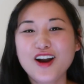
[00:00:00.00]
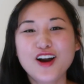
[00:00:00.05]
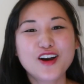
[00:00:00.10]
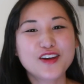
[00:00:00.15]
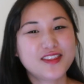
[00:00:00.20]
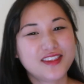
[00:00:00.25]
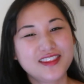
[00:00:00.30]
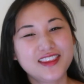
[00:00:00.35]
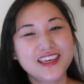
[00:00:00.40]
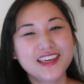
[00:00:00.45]

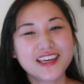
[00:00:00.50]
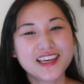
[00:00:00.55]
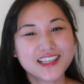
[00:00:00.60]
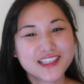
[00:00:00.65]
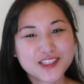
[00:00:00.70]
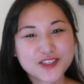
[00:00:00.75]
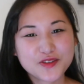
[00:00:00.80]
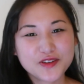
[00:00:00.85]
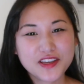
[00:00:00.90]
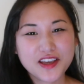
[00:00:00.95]
on the
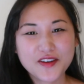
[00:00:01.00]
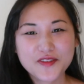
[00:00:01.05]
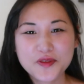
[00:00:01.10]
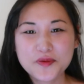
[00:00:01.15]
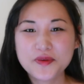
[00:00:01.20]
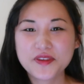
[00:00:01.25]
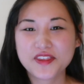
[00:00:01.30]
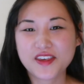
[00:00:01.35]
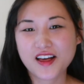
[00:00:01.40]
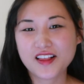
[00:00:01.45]
history of
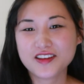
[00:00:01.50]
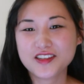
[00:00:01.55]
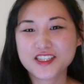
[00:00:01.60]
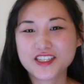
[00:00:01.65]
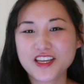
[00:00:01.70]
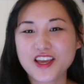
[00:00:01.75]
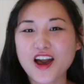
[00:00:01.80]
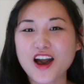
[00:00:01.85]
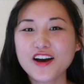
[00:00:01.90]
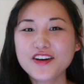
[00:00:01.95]
the
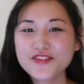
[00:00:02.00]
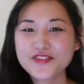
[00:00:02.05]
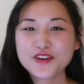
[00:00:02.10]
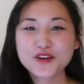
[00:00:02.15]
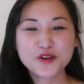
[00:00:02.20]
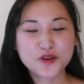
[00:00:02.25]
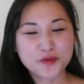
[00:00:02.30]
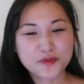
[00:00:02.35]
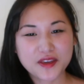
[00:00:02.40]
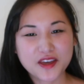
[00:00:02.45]
mythology of the
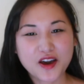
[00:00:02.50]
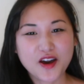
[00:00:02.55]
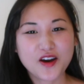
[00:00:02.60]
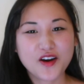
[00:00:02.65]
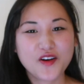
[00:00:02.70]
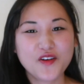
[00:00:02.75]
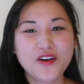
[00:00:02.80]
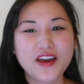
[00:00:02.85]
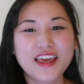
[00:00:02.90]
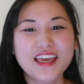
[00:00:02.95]

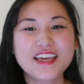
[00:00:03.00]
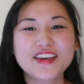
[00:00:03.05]
Gumiho.